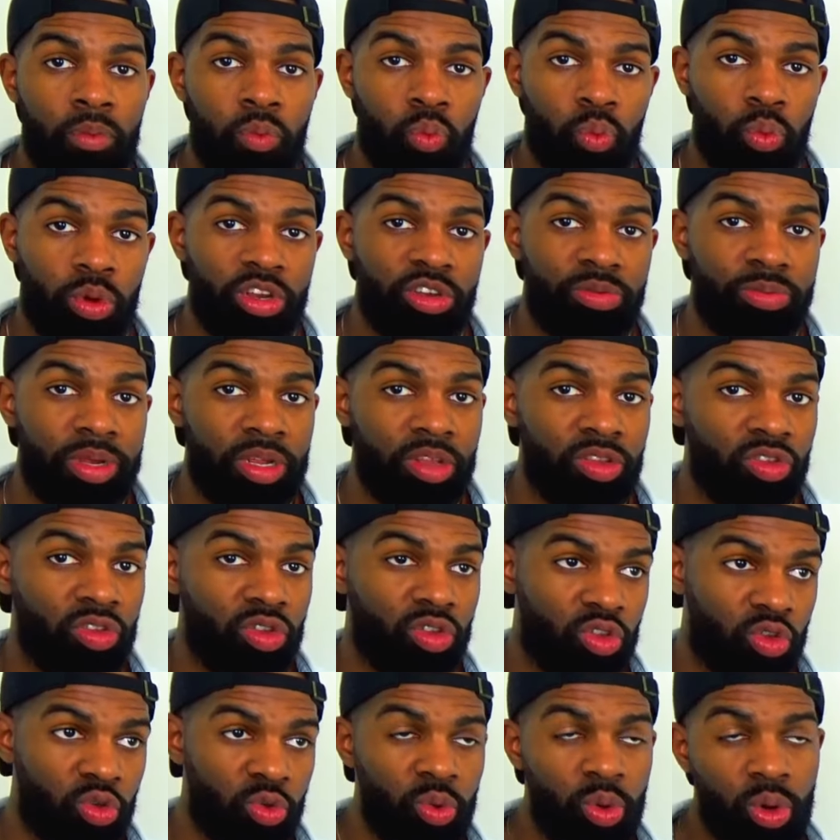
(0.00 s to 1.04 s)
which means
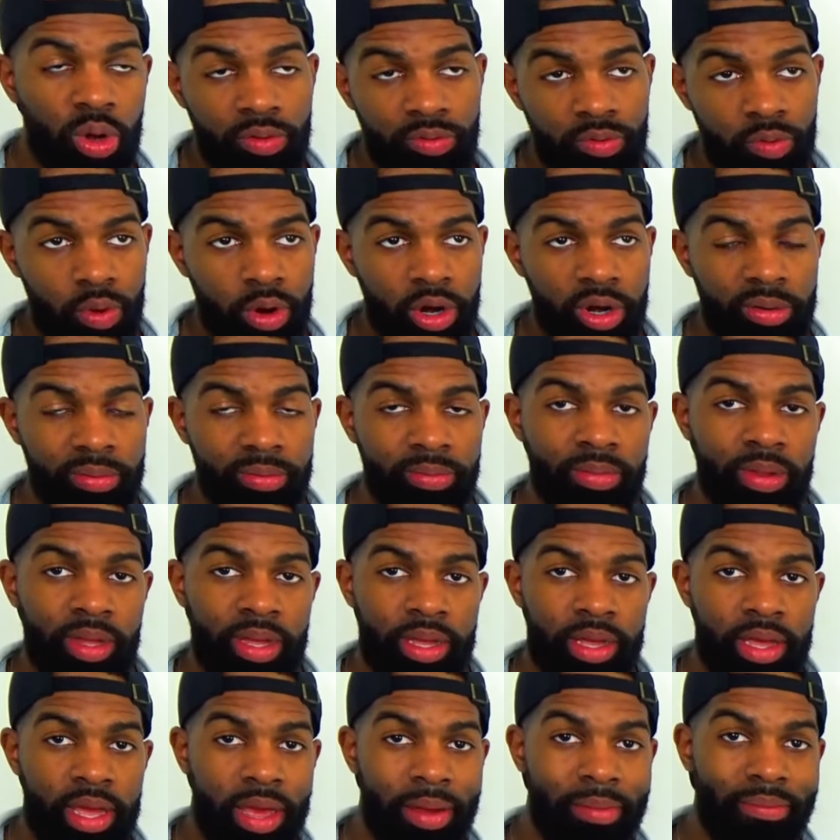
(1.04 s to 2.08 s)
to or for,
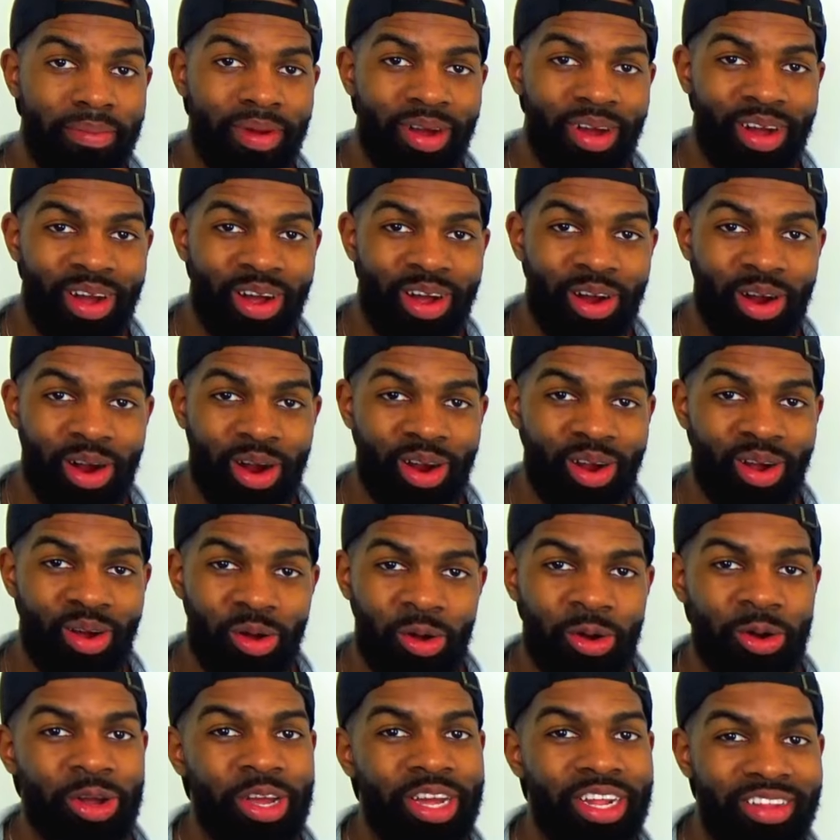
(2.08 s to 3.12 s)
him, her,
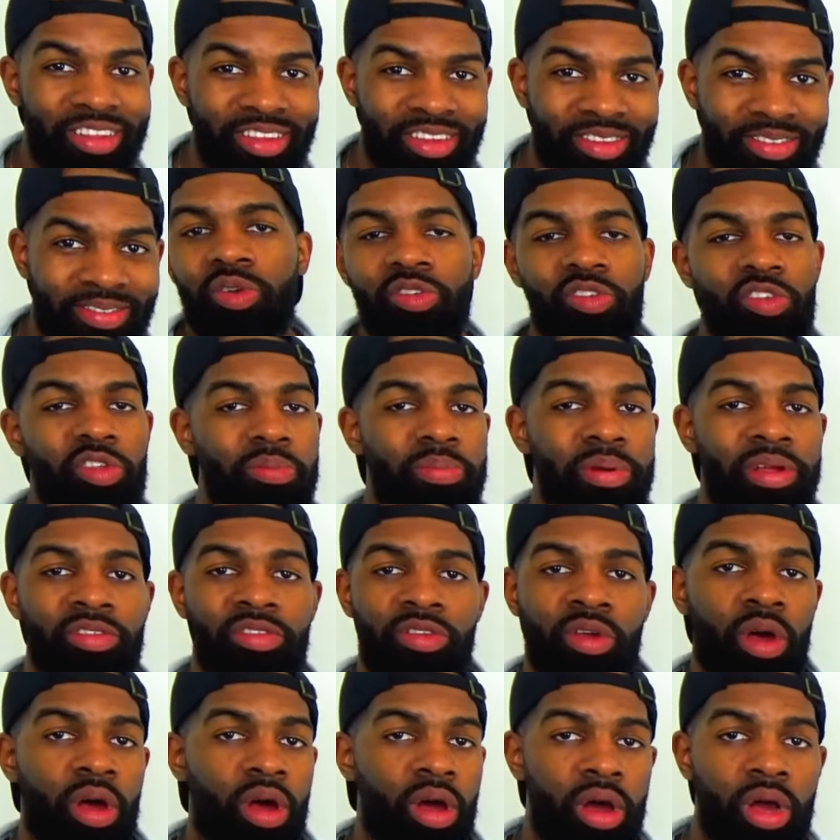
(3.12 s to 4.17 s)
or it. It just depends
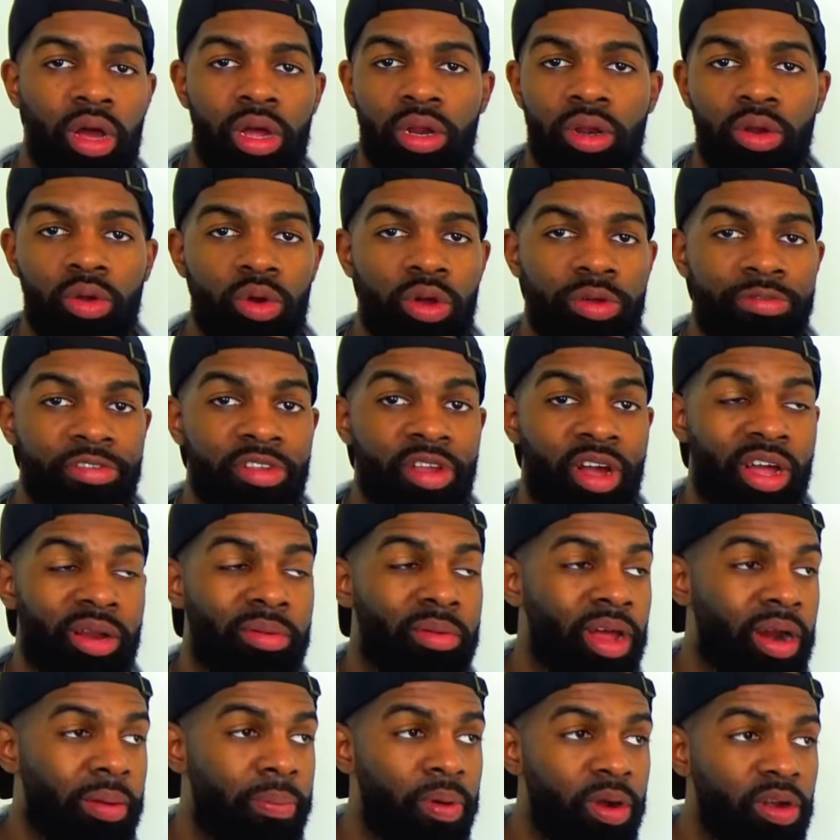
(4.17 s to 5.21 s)
on if you're talking
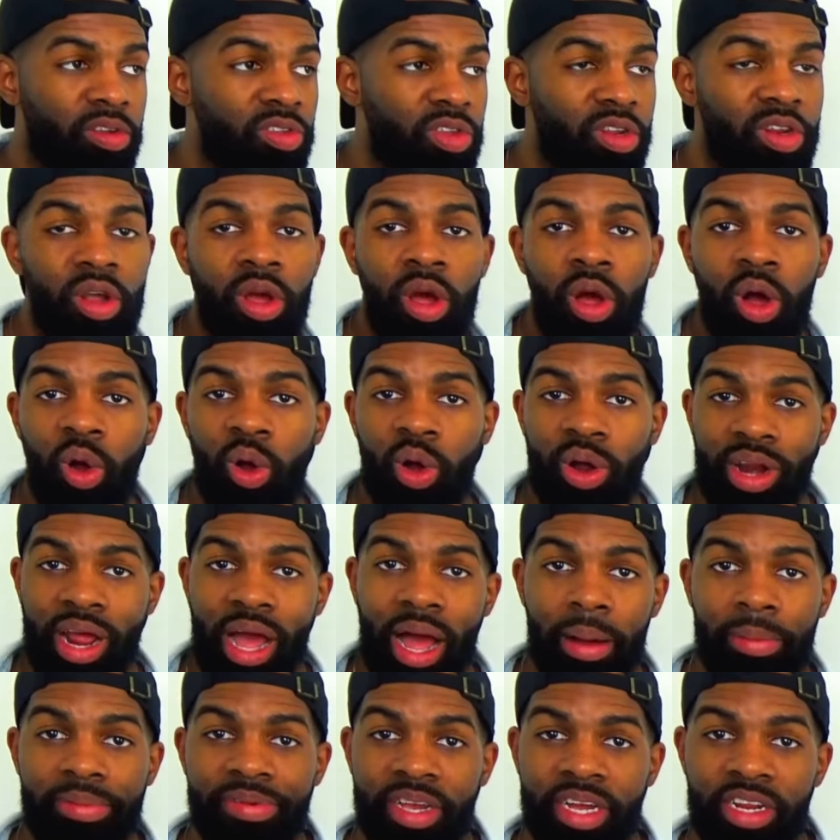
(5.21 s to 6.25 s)
about a person or an
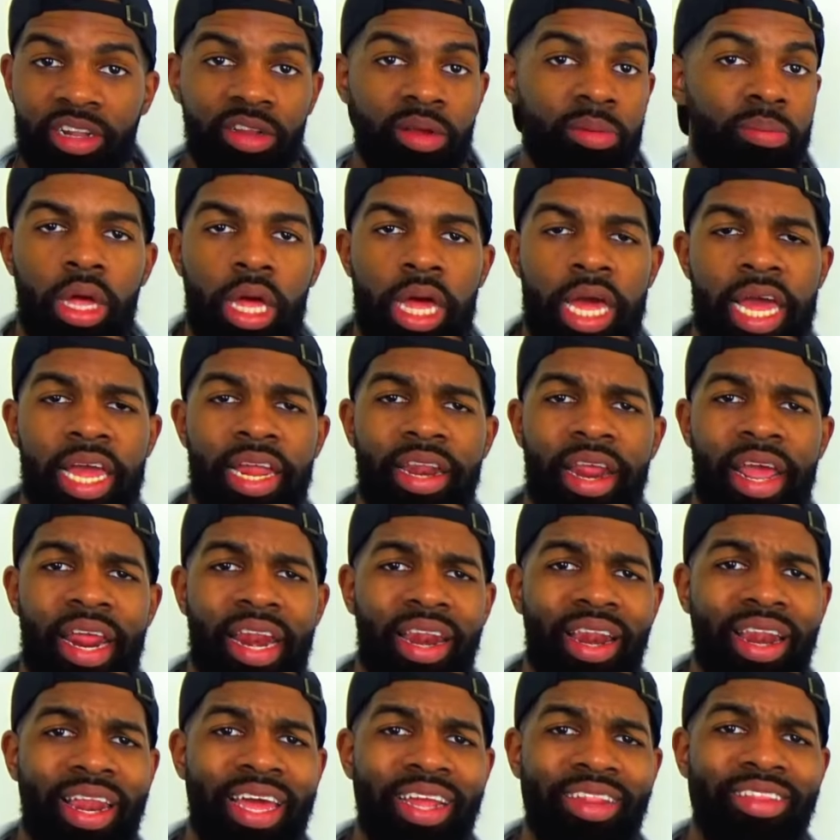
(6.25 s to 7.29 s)
object, and
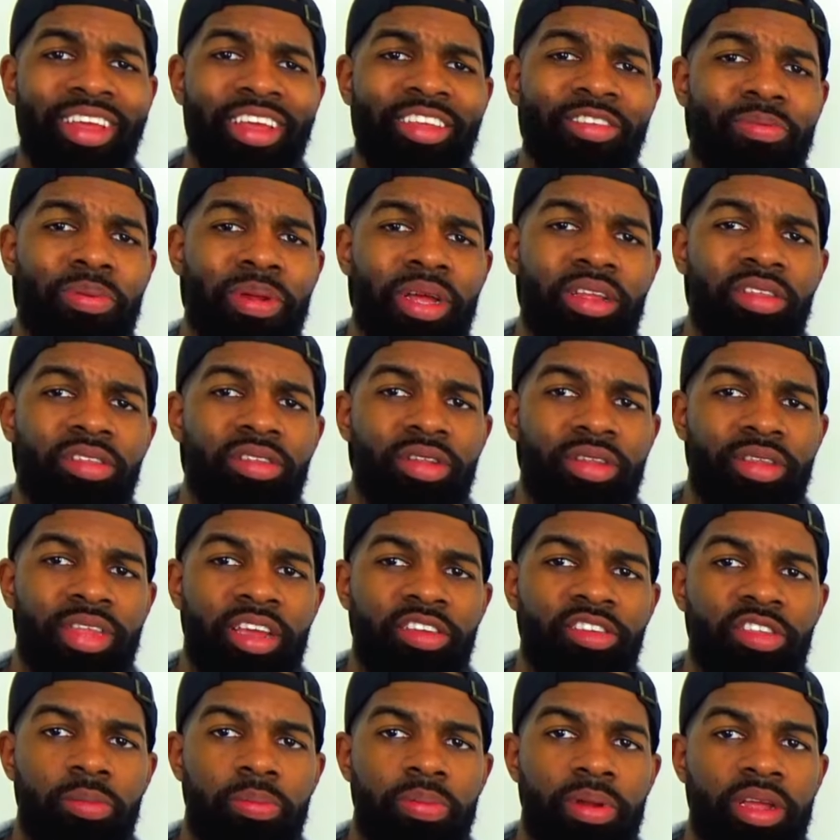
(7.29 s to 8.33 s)
le takes
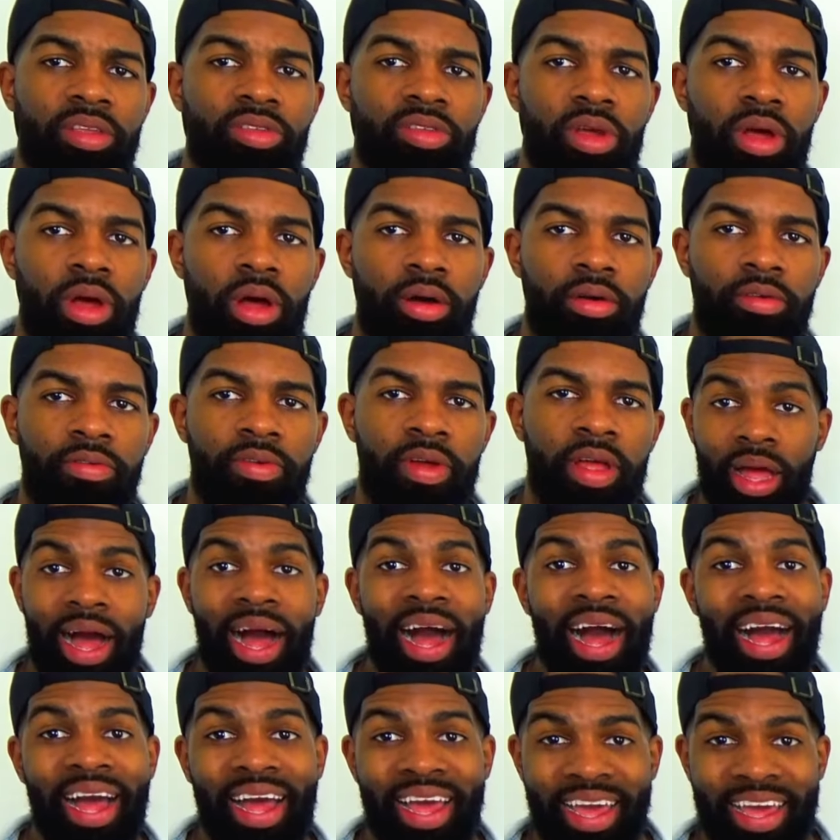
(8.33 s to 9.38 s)
the place of
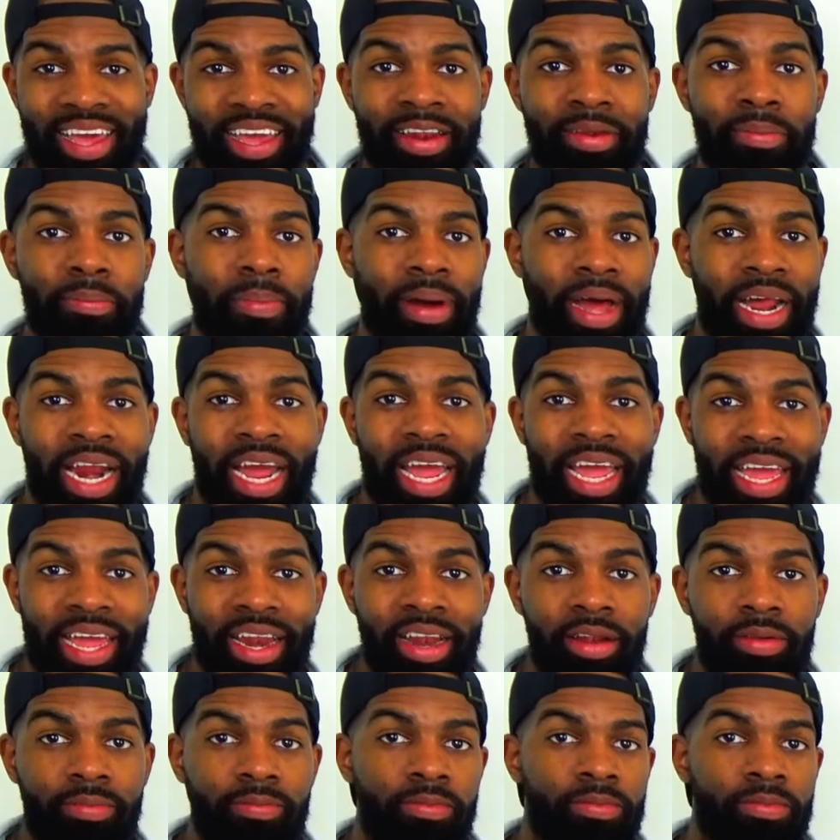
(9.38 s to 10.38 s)
a él, para él,